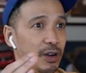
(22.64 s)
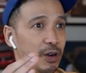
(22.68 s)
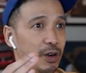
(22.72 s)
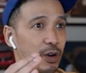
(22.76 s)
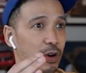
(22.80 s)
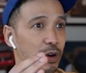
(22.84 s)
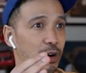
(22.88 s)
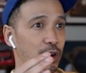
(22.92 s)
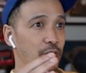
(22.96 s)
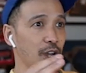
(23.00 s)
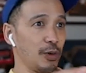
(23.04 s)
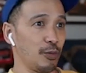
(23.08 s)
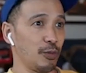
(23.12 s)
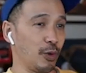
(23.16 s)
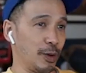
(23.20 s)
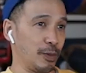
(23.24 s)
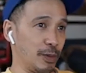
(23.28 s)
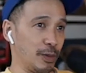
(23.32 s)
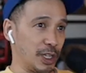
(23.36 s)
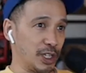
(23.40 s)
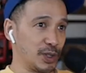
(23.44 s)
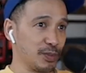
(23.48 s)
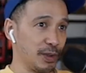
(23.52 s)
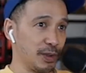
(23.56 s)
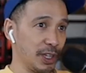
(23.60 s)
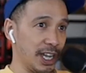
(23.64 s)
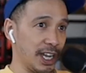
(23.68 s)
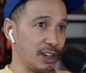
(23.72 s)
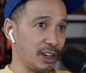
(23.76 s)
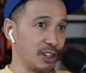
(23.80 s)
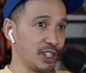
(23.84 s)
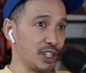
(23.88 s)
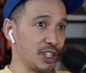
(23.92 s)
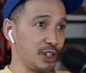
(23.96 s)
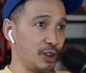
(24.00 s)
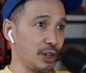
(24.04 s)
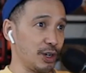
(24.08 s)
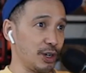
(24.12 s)
Oregon women's player
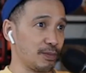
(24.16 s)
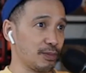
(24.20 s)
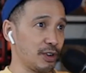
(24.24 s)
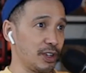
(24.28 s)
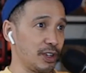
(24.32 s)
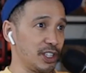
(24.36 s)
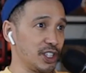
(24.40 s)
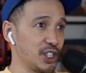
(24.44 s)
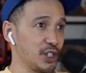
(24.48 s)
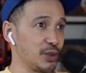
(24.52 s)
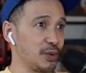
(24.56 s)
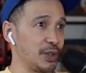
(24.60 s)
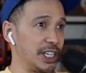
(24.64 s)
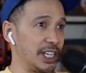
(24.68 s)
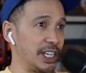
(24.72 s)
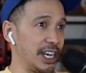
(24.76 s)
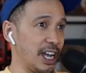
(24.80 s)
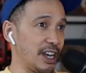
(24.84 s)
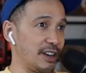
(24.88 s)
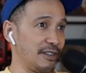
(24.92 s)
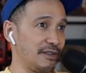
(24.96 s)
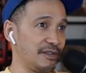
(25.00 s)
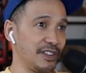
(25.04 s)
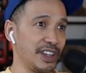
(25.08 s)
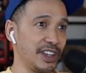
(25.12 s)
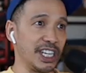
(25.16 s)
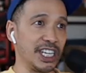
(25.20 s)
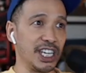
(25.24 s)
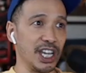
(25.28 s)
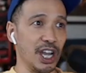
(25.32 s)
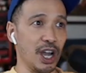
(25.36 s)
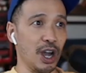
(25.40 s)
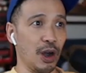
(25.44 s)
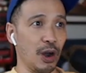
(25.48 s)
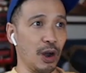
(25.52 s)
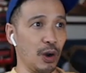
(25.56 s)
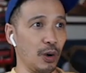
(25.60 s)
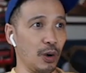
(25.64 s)
Sedona Prince tweeted out a
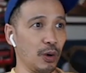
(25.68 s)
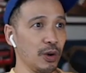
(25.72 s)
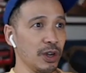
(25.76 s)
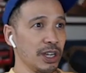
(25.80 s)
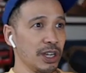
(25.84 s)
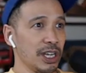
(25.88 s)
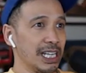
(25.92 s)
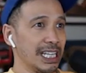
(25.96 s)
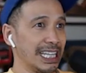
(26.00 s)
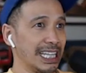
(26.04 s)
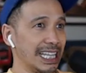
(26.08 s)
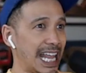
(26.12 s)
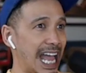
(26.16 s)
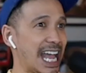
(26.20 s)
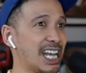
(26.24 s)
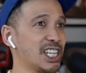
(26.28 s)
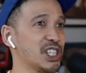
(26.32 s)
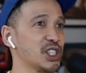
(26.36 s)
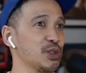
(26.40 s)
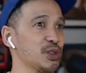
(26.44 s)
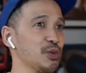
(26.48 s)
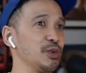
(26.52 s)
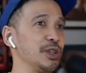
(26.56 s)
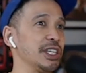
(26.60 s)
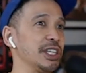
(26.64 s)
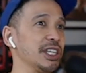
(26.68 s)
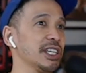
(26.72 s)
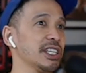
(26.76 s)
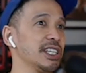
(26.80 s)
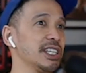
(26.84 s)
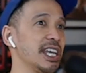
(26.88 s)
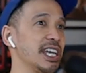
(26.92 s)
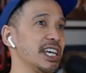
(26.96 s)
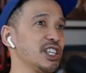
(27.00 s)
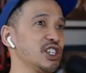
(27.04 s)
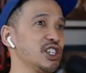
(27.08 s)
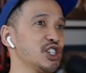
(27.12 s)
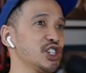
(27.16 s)
video last week
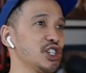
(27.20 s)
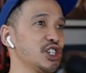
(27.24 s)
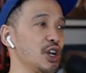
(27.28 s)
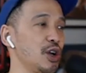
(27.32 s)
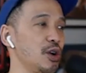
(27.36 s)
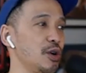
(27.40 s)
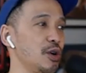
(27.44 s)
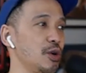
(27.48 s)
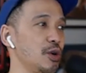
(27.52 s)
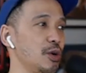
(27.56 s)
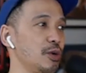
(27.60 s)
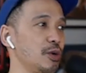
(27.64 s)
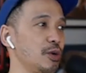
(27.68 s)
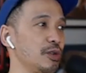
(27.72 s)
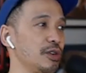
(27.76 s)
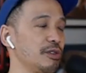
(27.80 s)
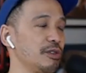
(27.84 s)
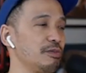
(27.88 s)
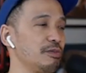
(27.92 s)
that showed